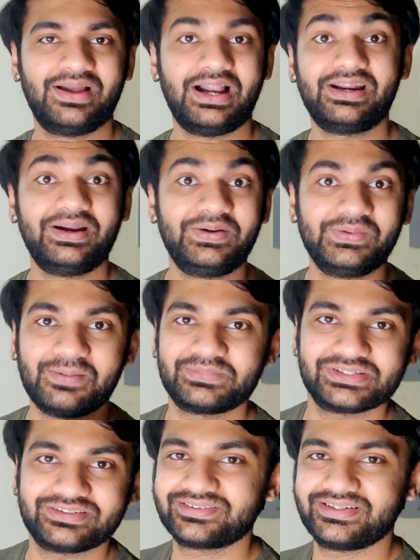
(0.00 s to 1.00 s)
I'll try to
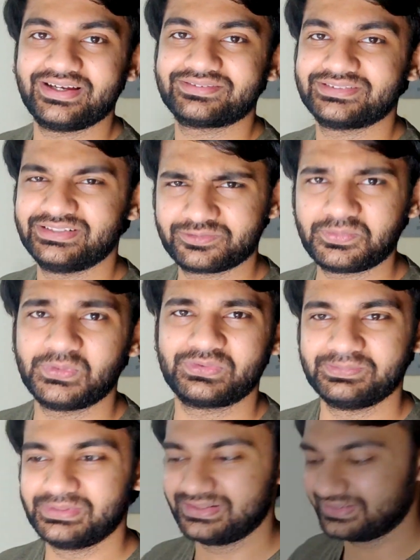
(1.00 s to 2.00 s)
capture his reaction if
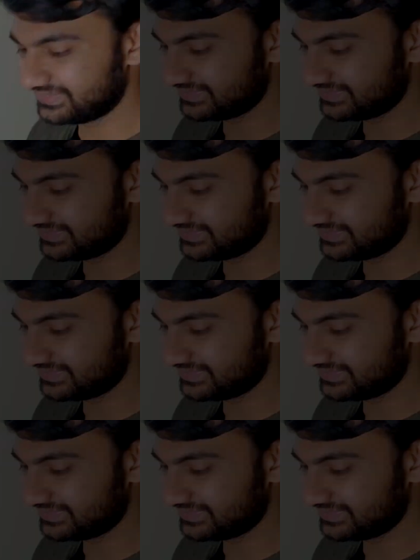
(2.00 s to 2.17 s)
possible.